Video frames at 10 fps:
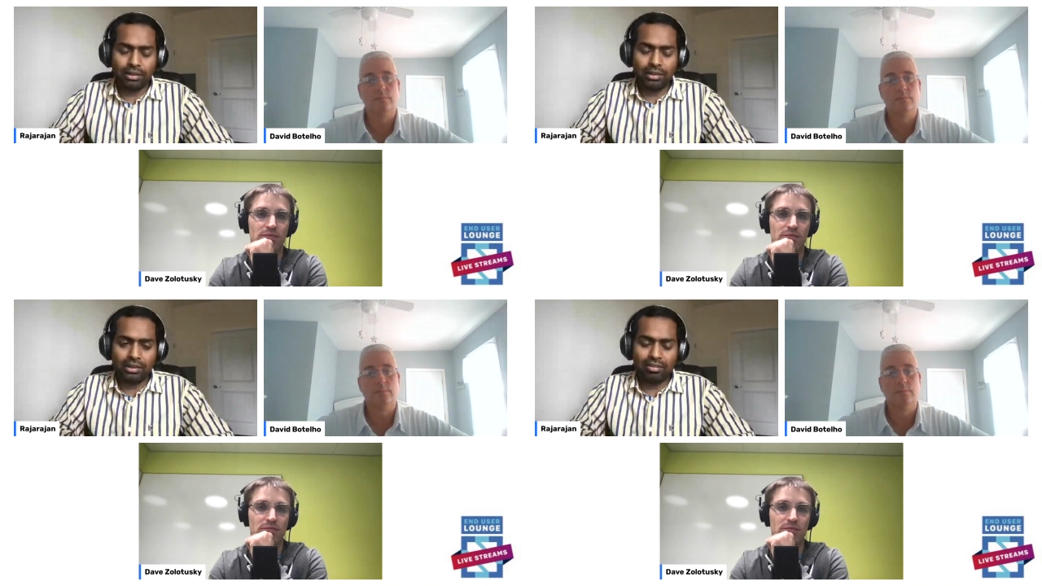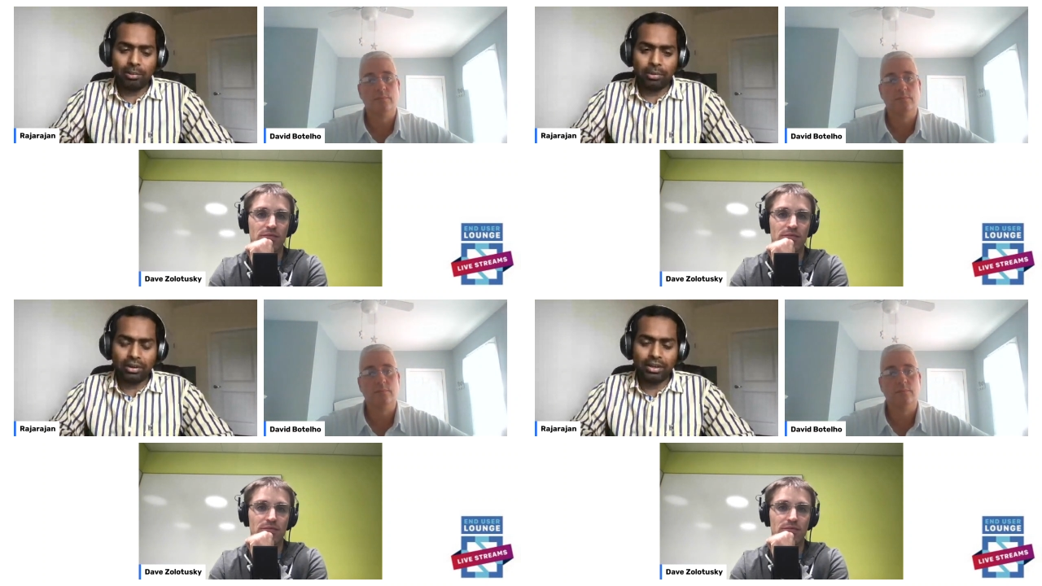Speaker 1: for the
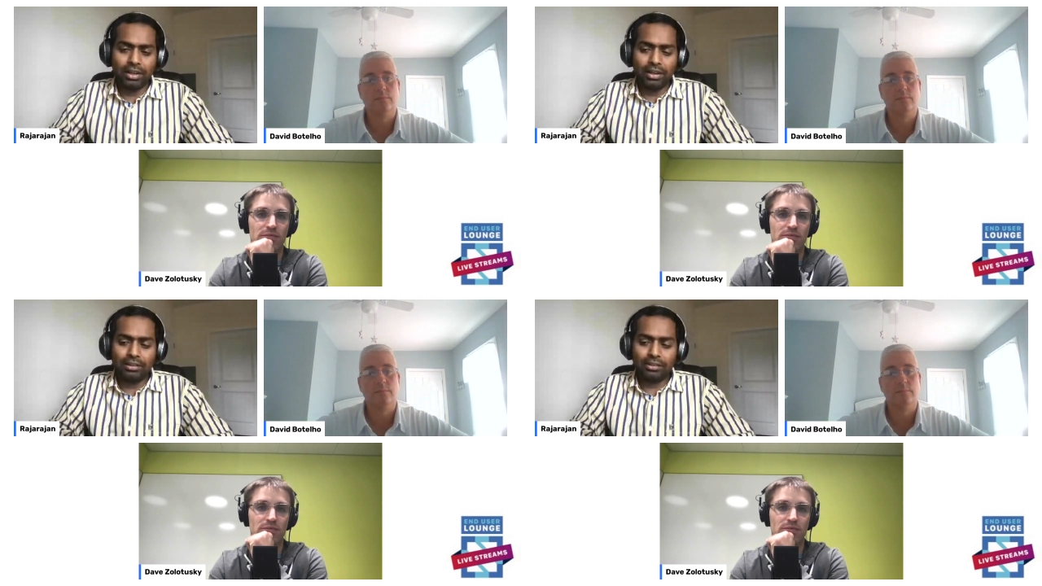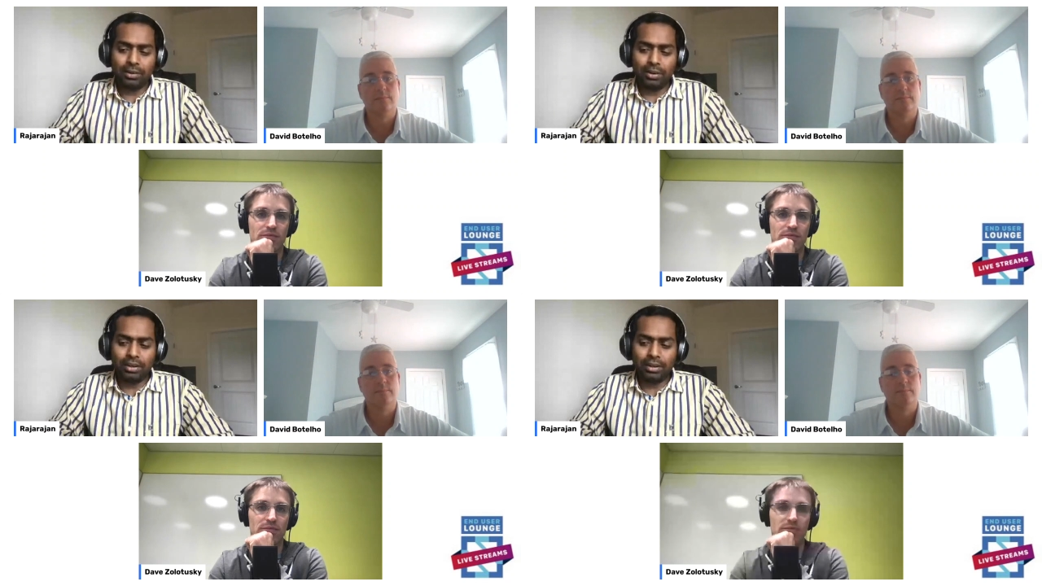developer.
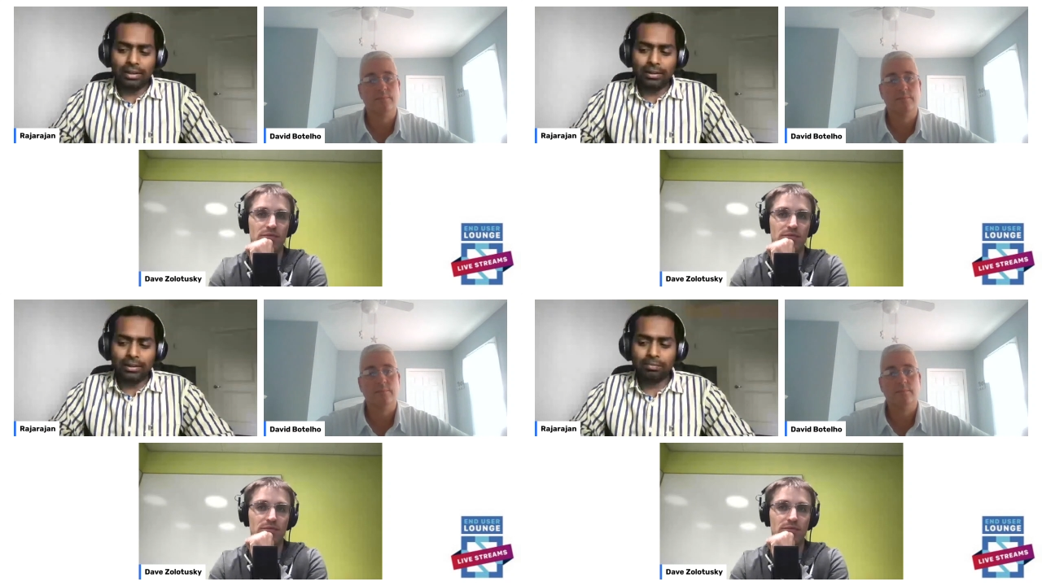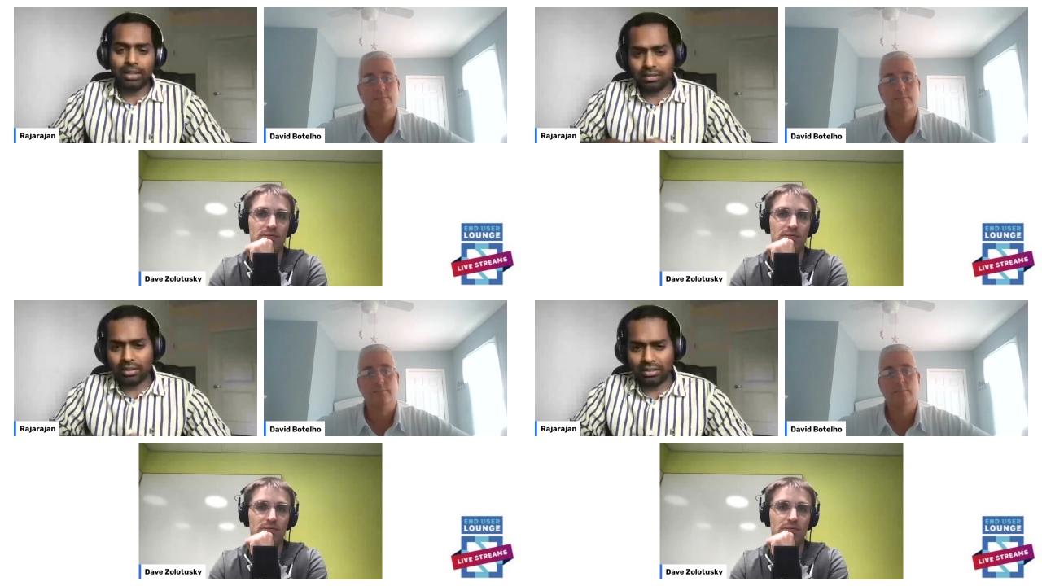So uh,
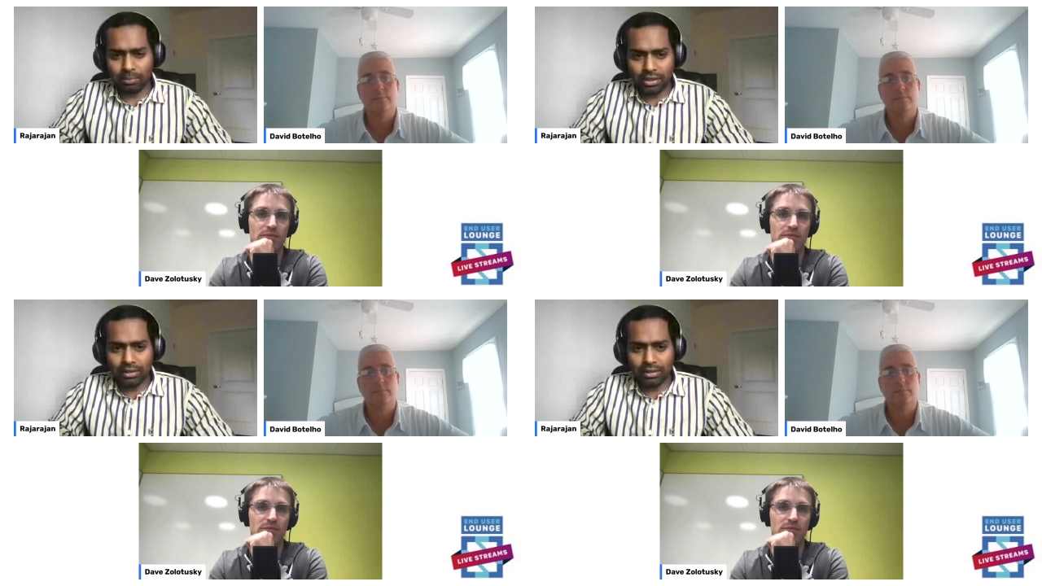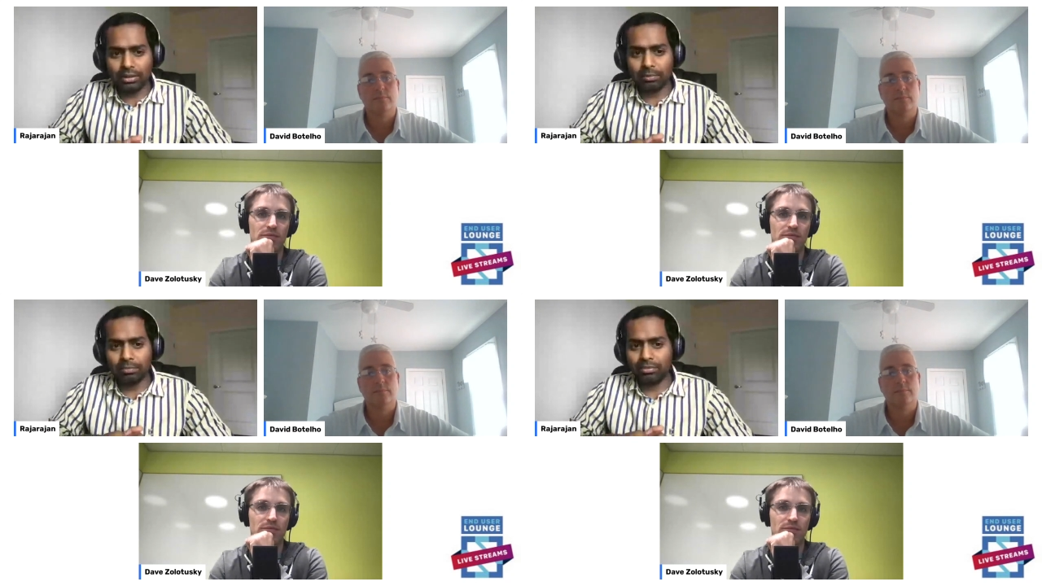that that's me. I'm
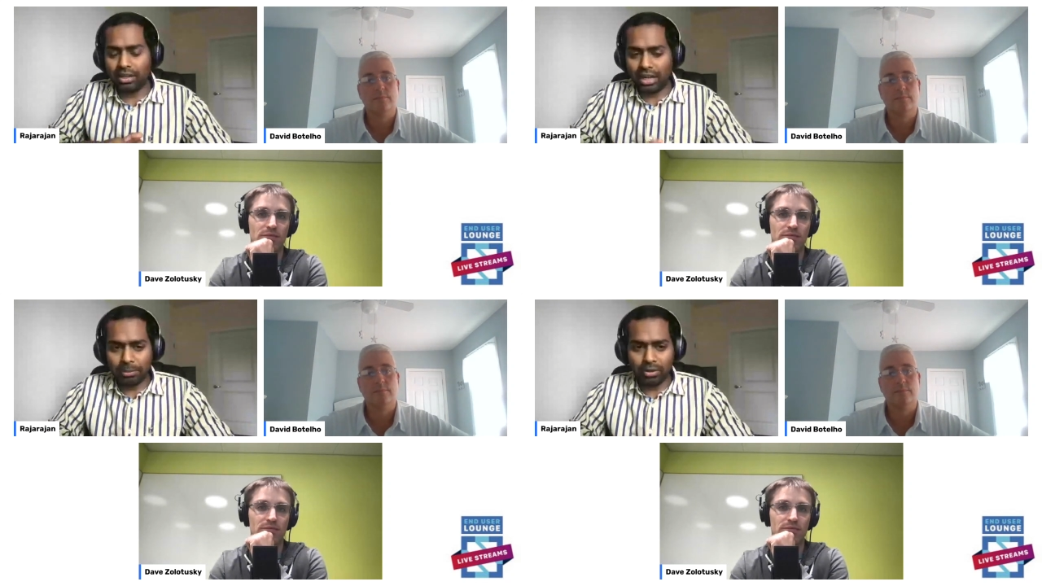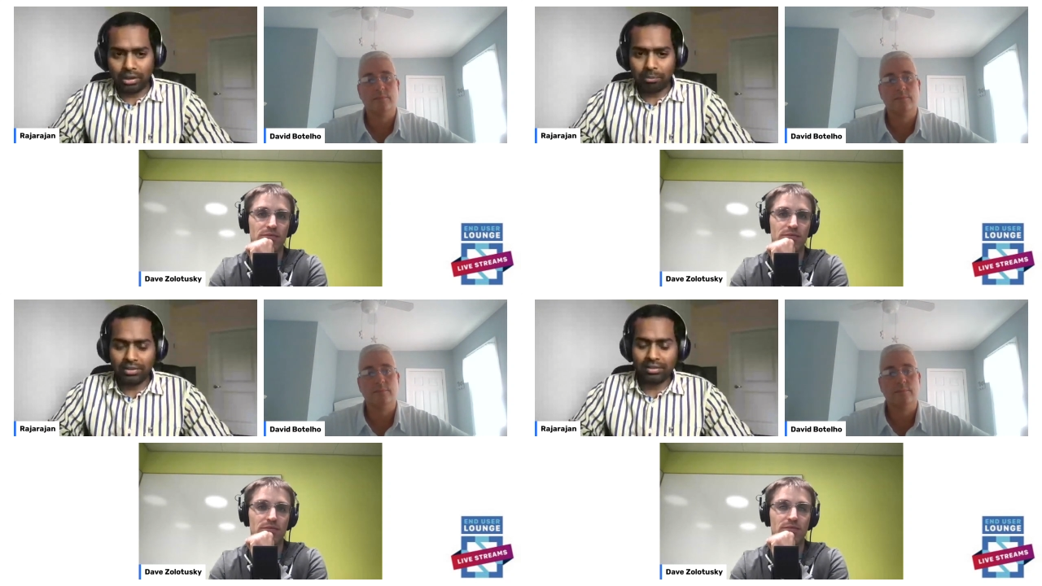um, very happy to
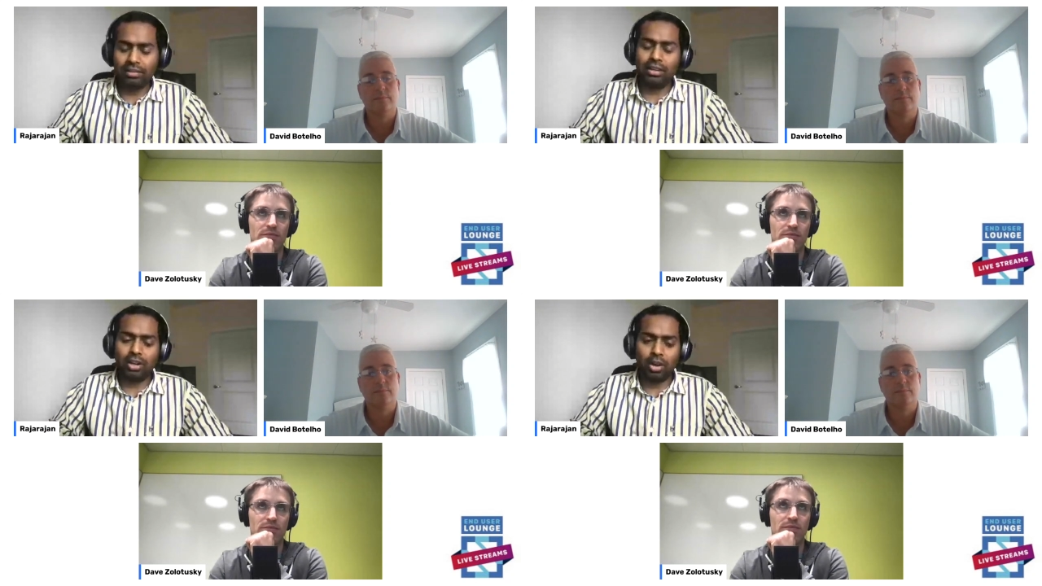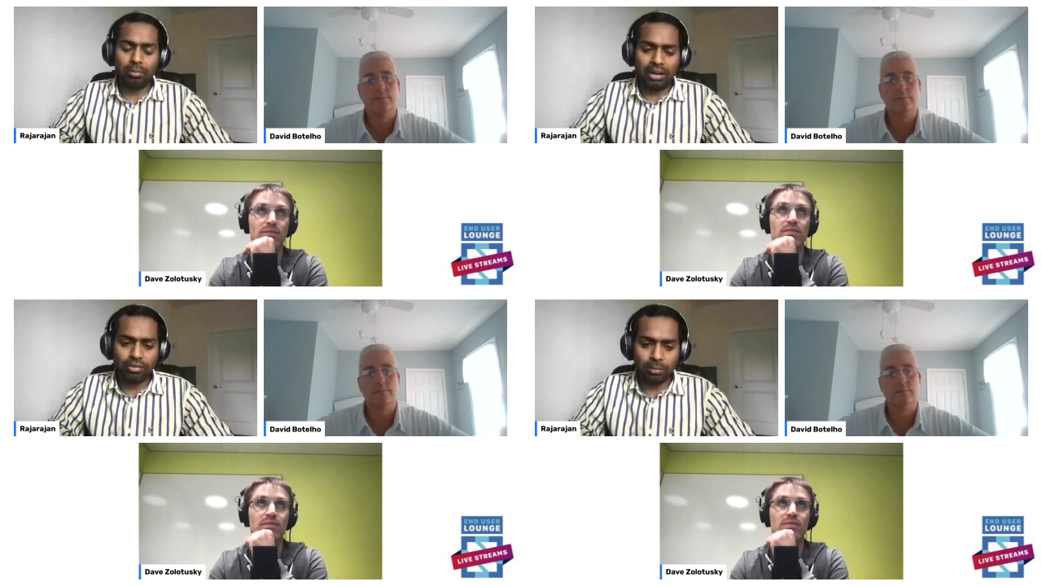represent the
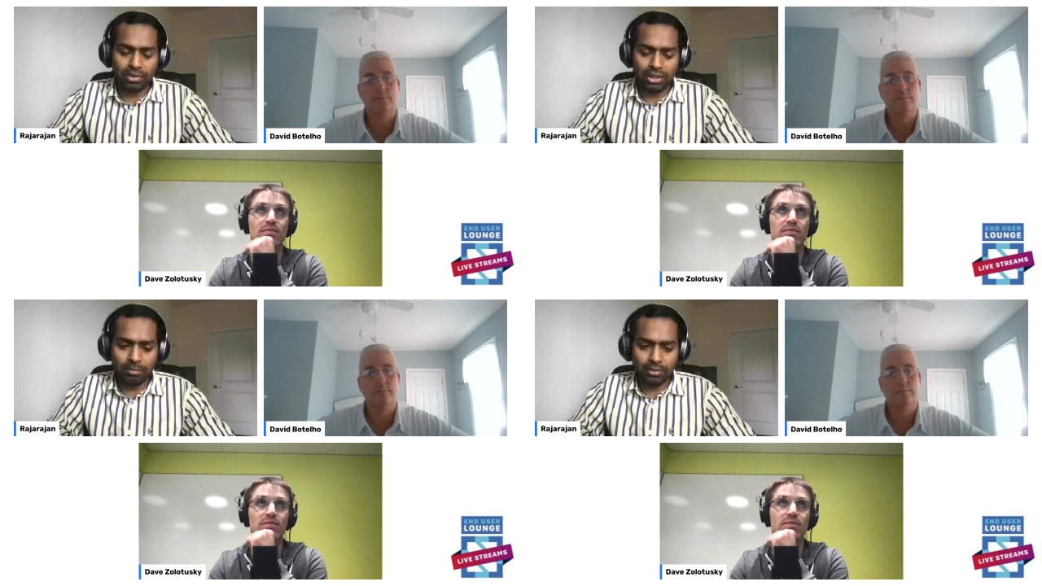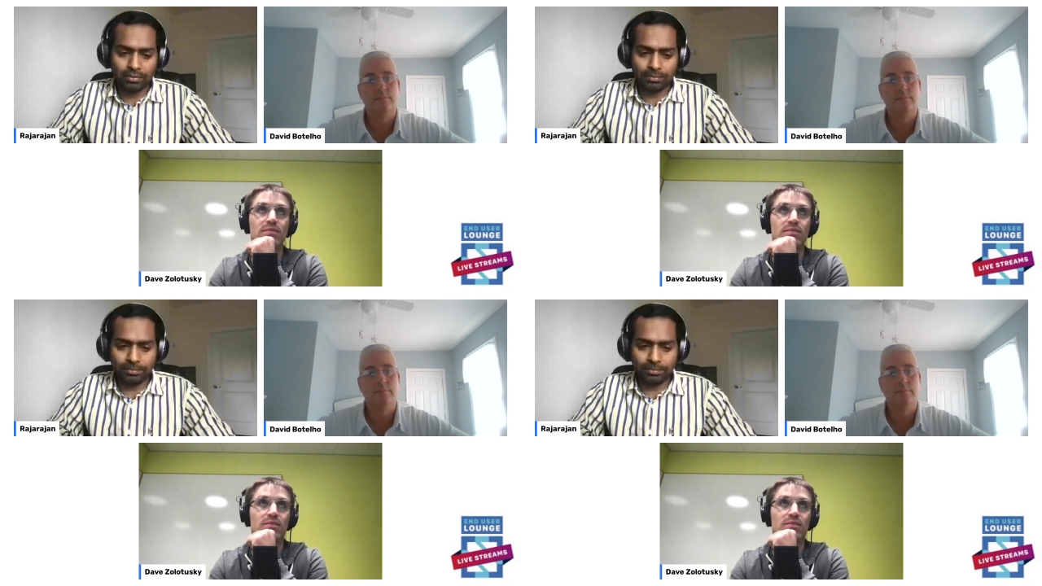cloud platform team.